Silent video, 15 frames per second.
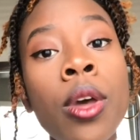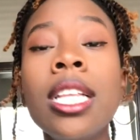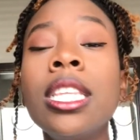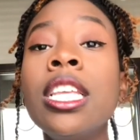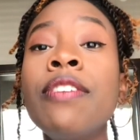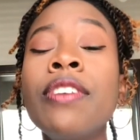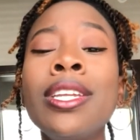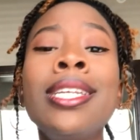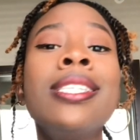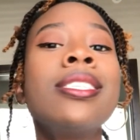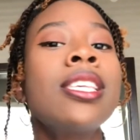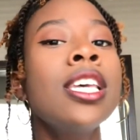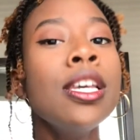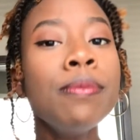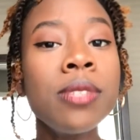Leave any
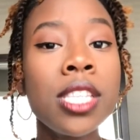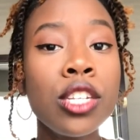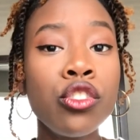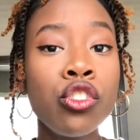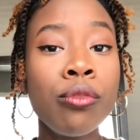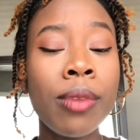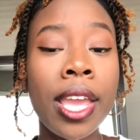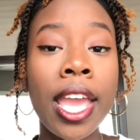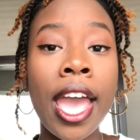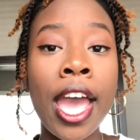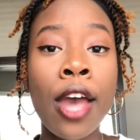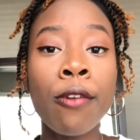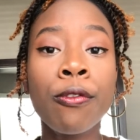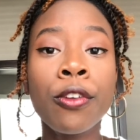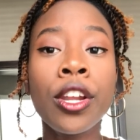tips that you may
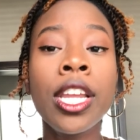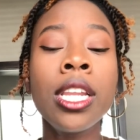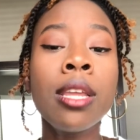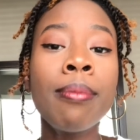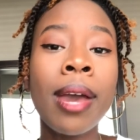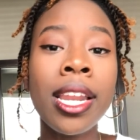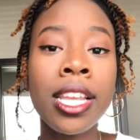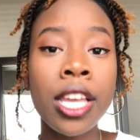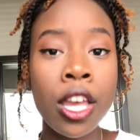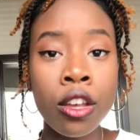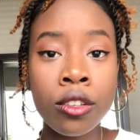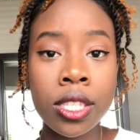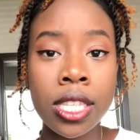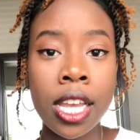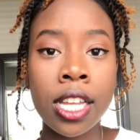have for anybody else
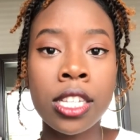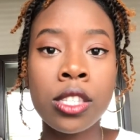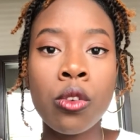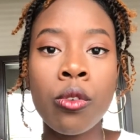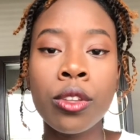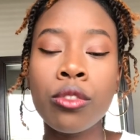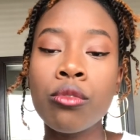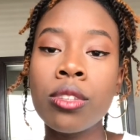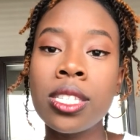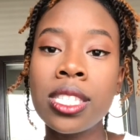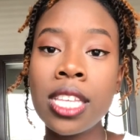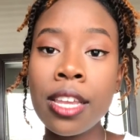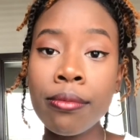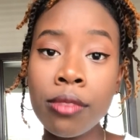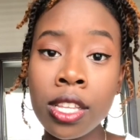that is going through the
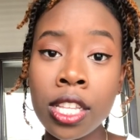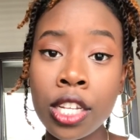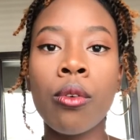same thing.